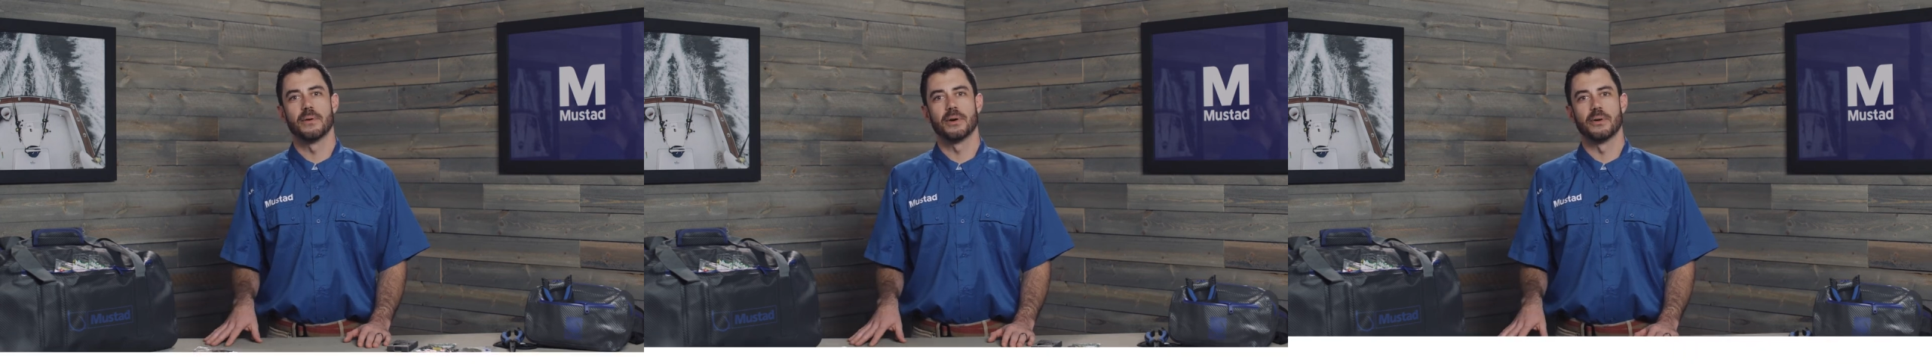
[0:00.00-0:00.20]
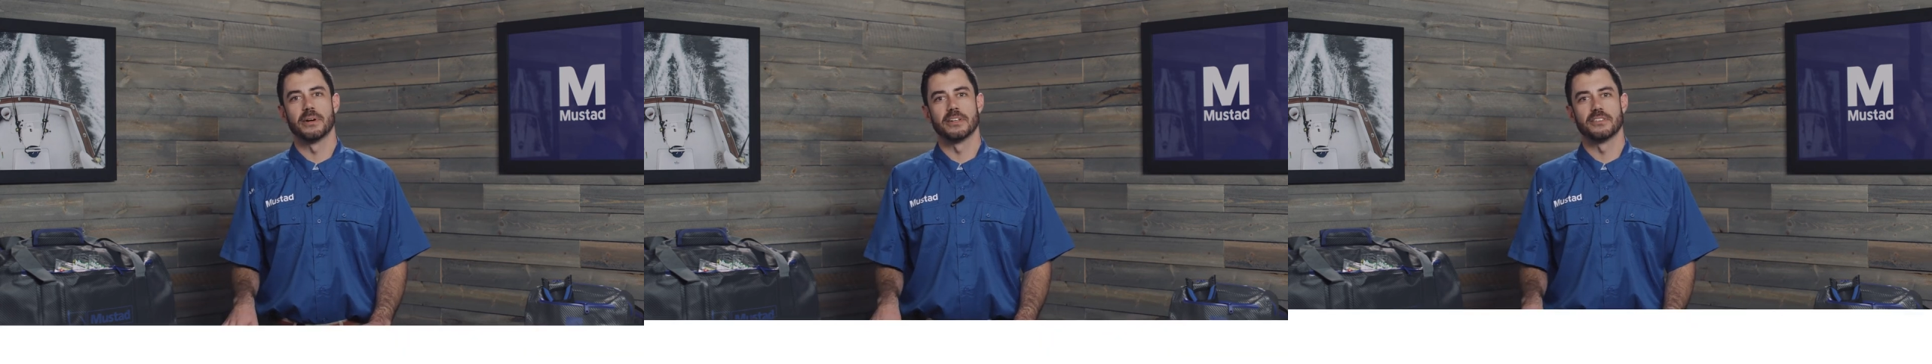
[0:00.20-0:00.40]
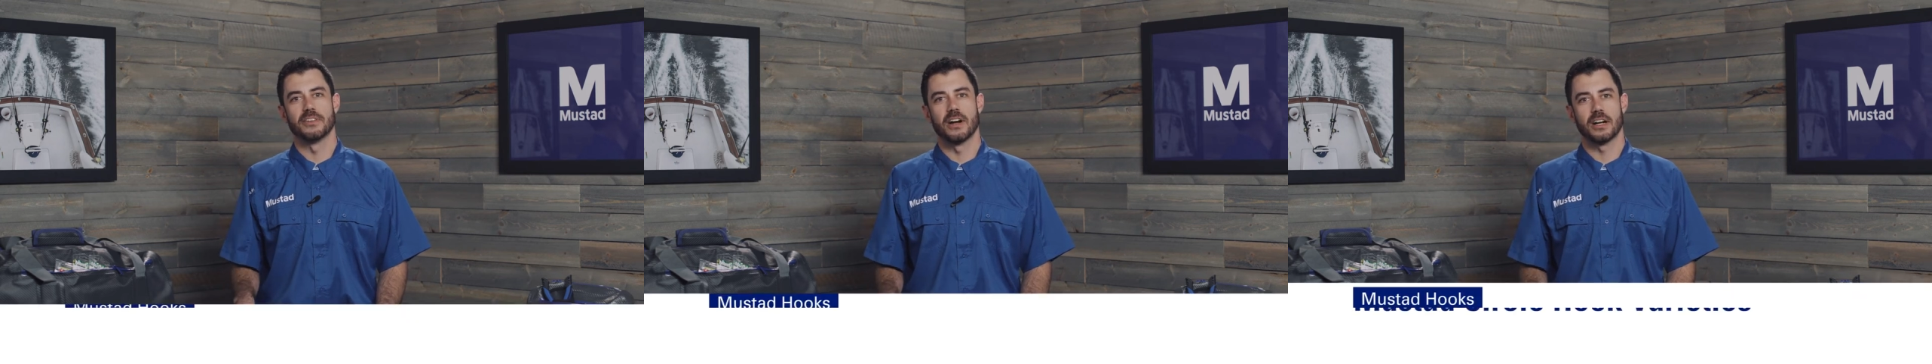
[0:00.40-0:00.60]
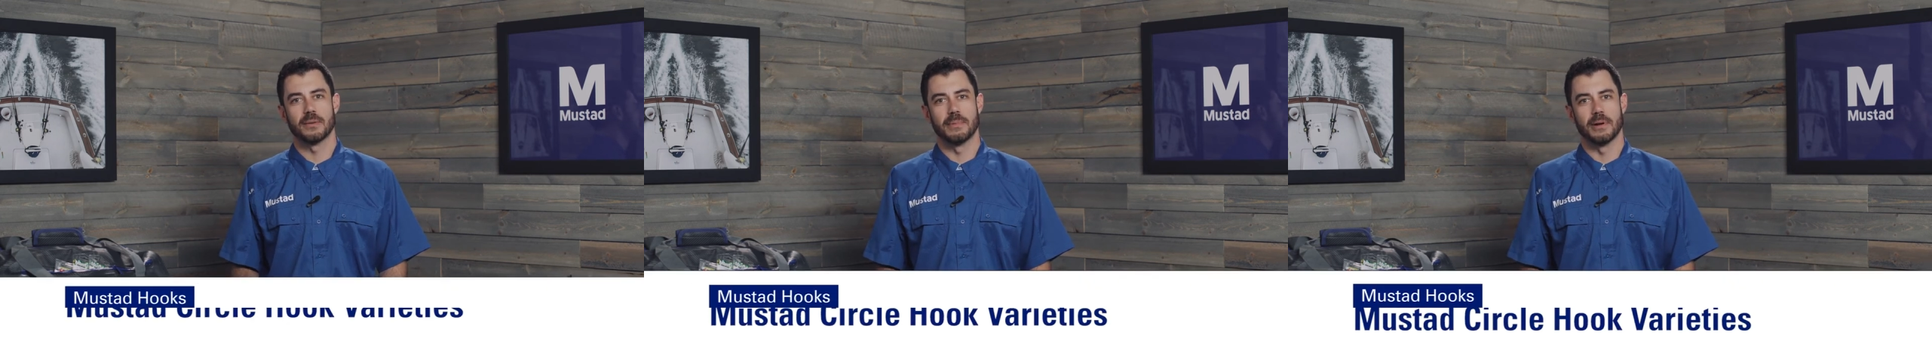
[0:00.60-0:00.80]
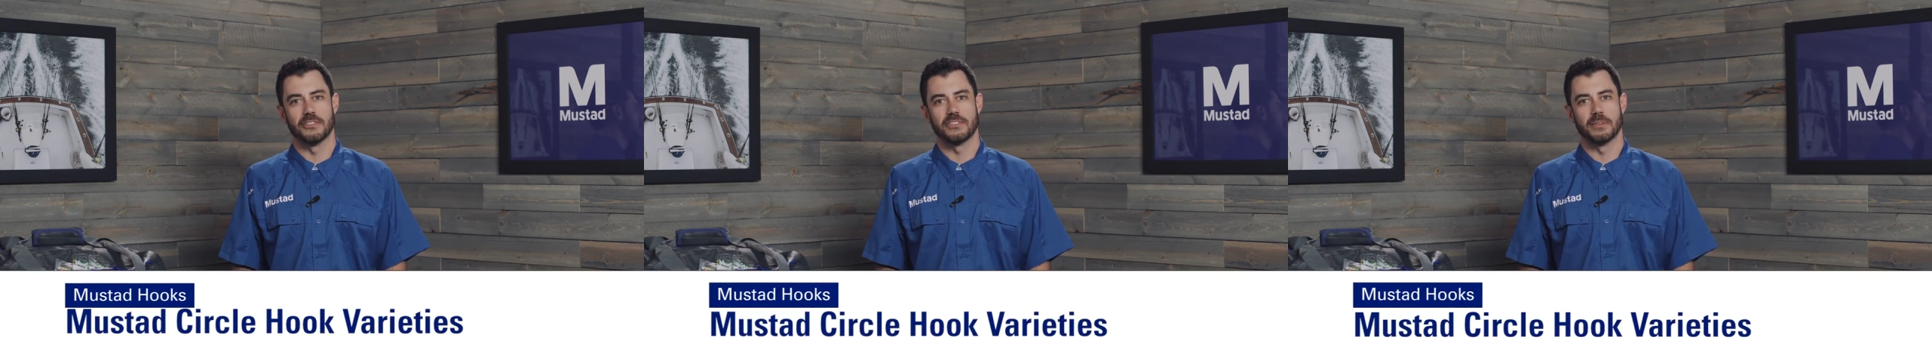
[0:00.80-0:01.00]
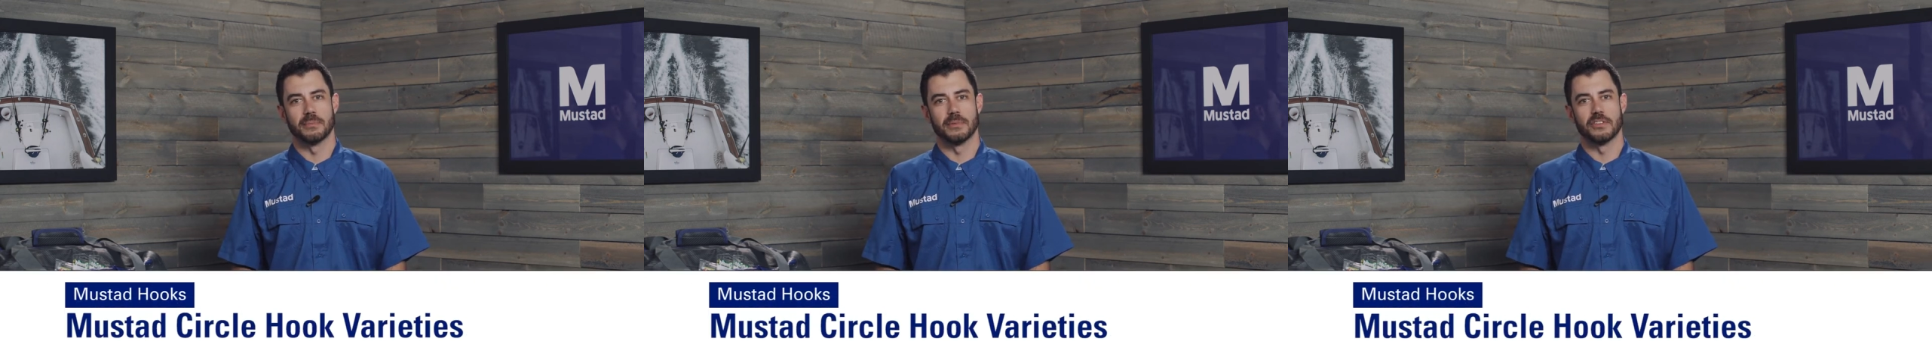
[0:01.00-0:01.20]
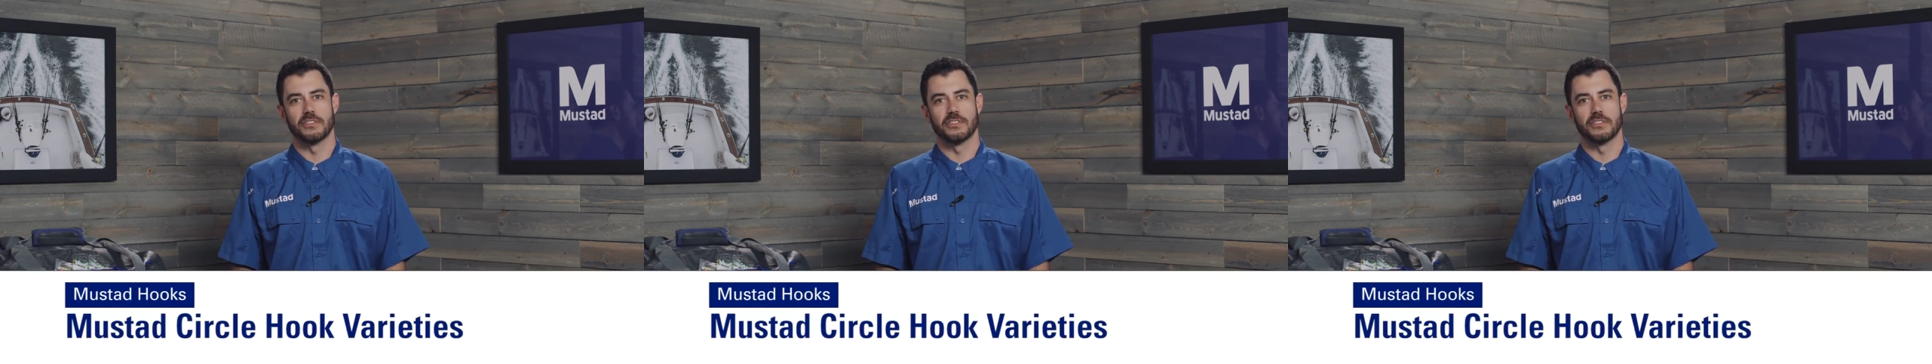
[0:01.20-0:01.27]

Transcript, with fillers: we're going to talk about some of the